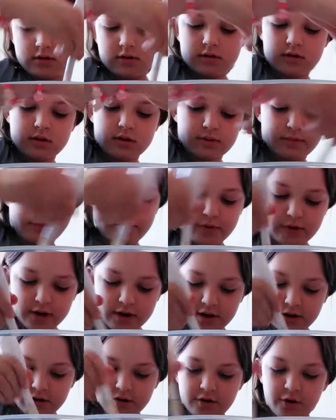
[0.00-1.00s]
It's
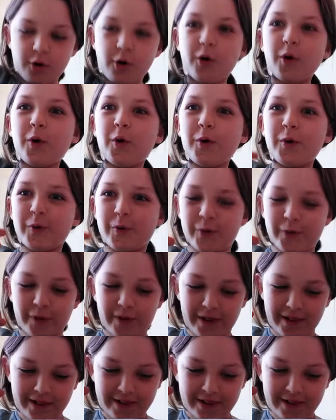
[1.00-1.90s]
pretty cool.